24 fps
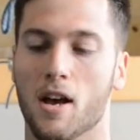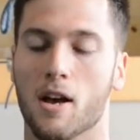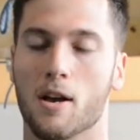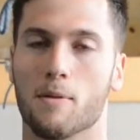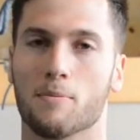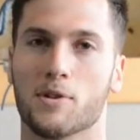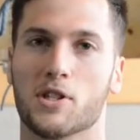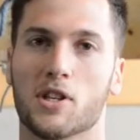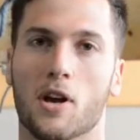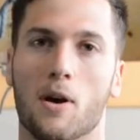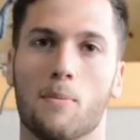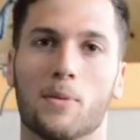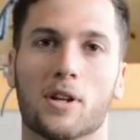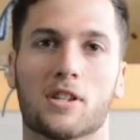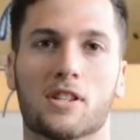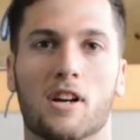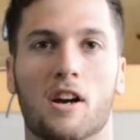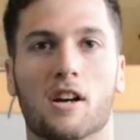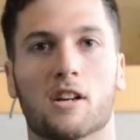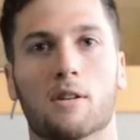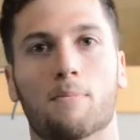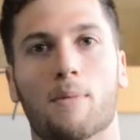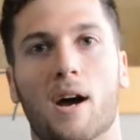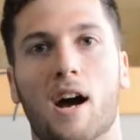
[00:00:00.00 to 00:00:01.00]
So I'm going to
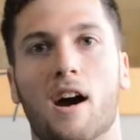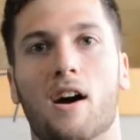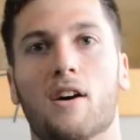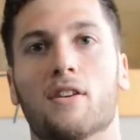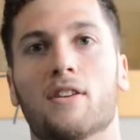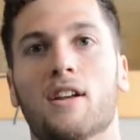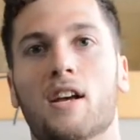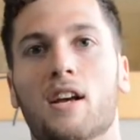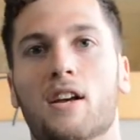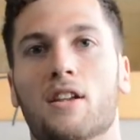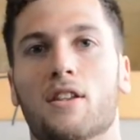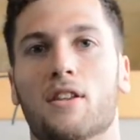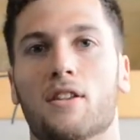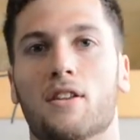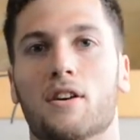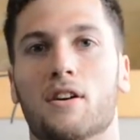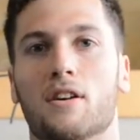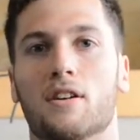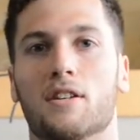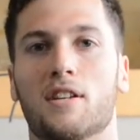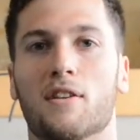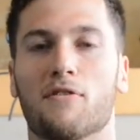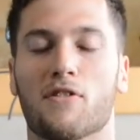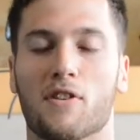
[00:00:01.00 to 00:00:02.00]
talk about
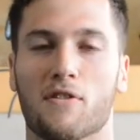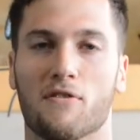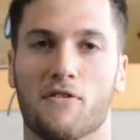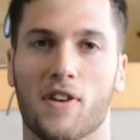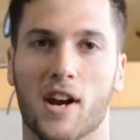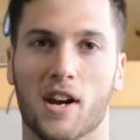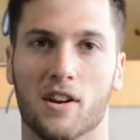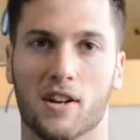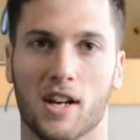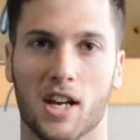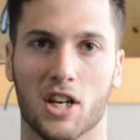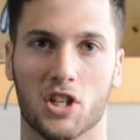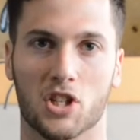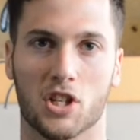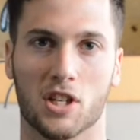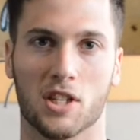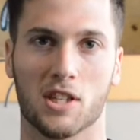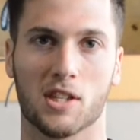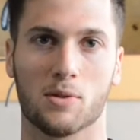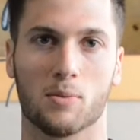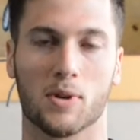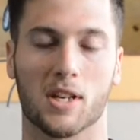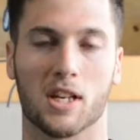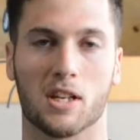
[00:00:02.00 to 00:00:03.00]
the different
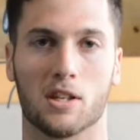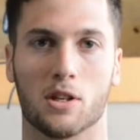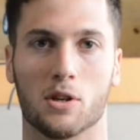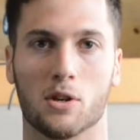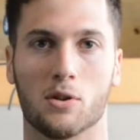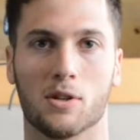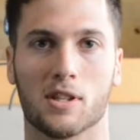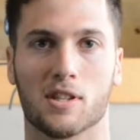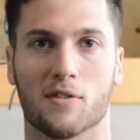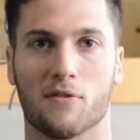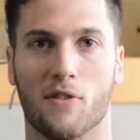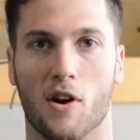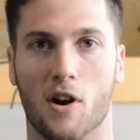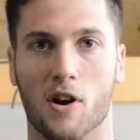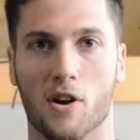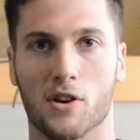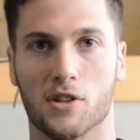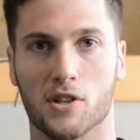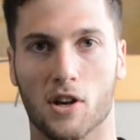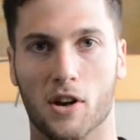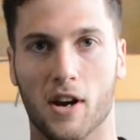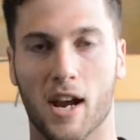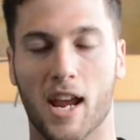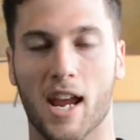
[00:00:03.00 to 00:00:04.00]
variations we can do as far as
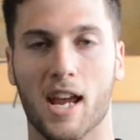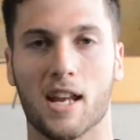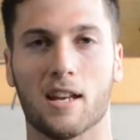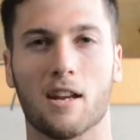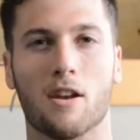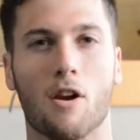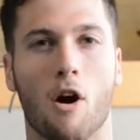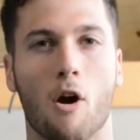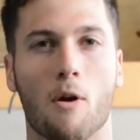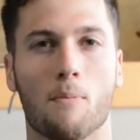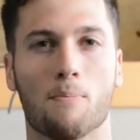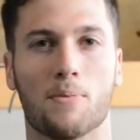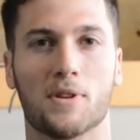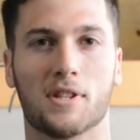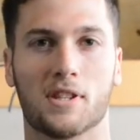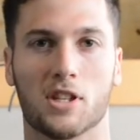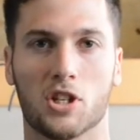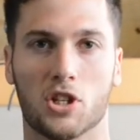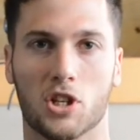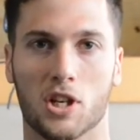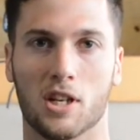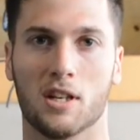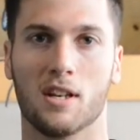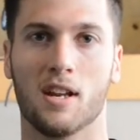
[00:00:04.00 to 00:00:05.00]
our hand and arm
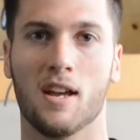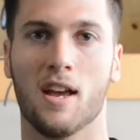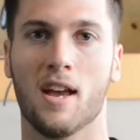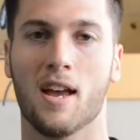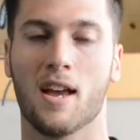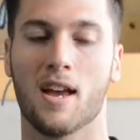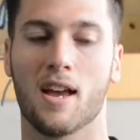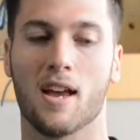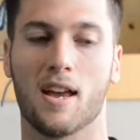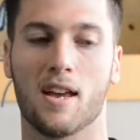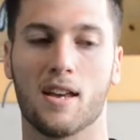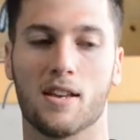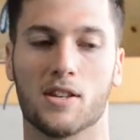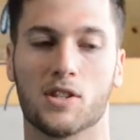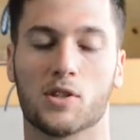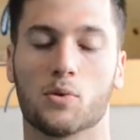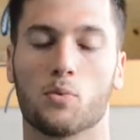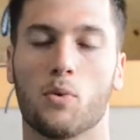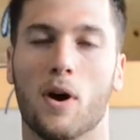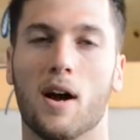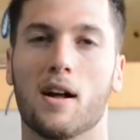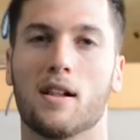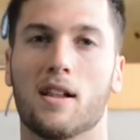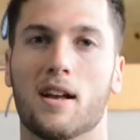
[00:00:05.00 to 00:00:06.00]
position, as
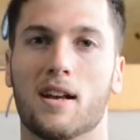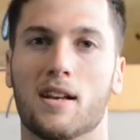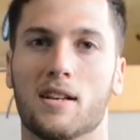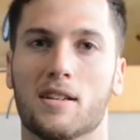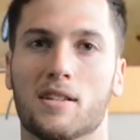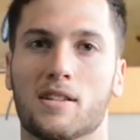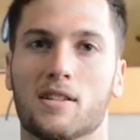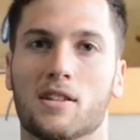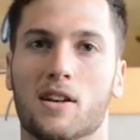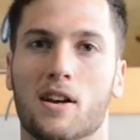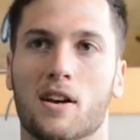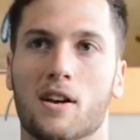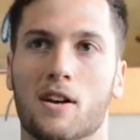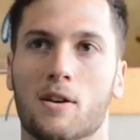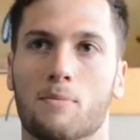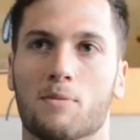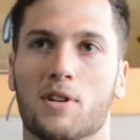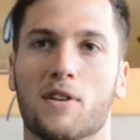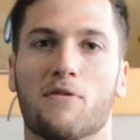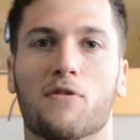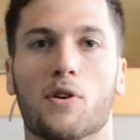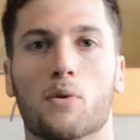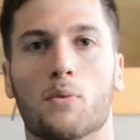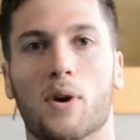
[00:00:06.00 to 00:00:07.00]
well as
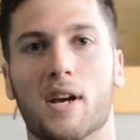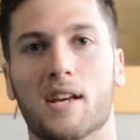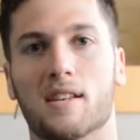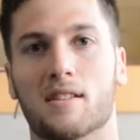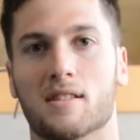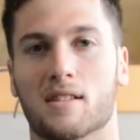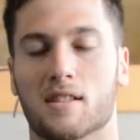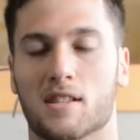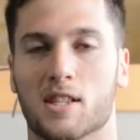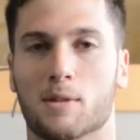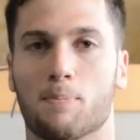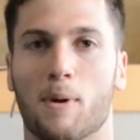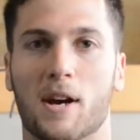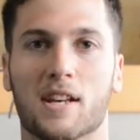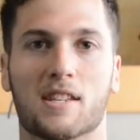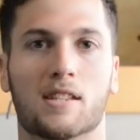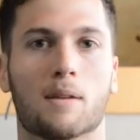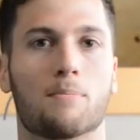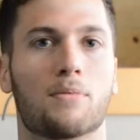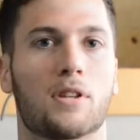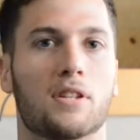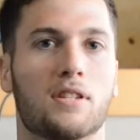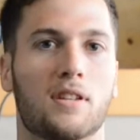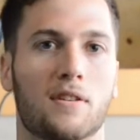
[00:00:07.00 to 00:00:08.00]
different ways to spice
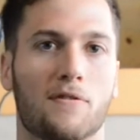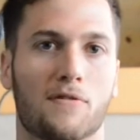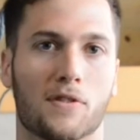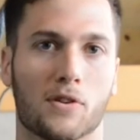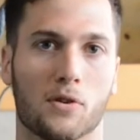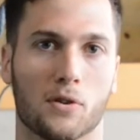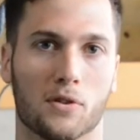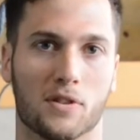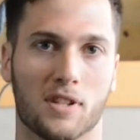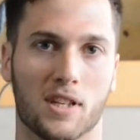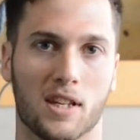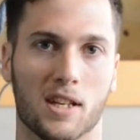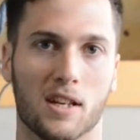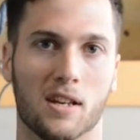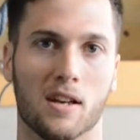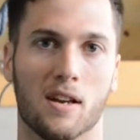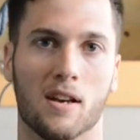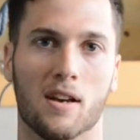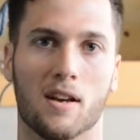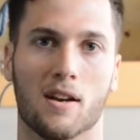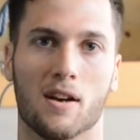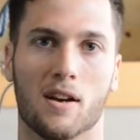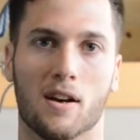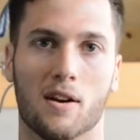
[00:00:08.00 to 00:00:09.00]
up the difficulty
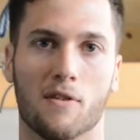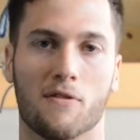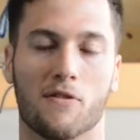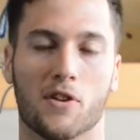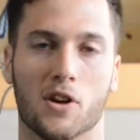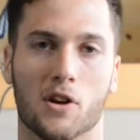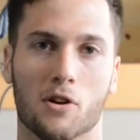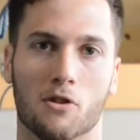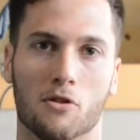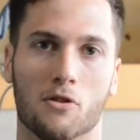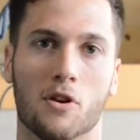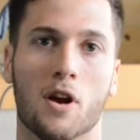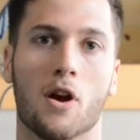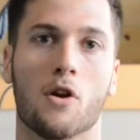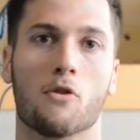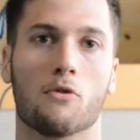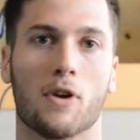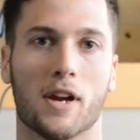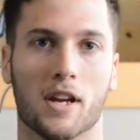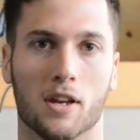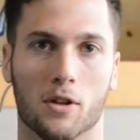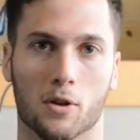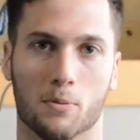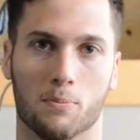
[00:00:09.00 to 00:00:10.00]
for your
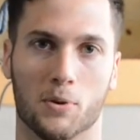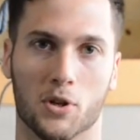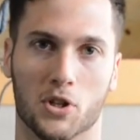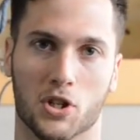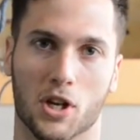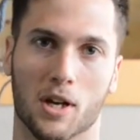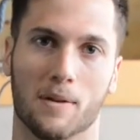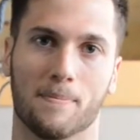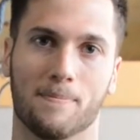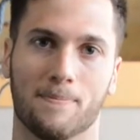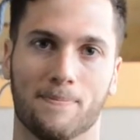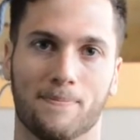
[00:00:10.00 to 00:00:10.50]
regular push-up.